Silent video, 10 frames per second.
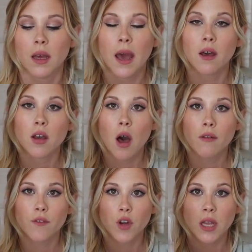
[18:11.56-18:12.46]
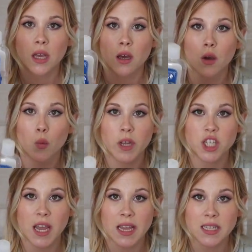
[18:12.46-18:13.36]
alcohol free
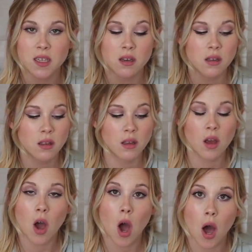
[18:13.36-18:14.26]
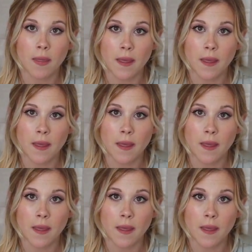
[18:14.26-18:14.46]
witch hazel on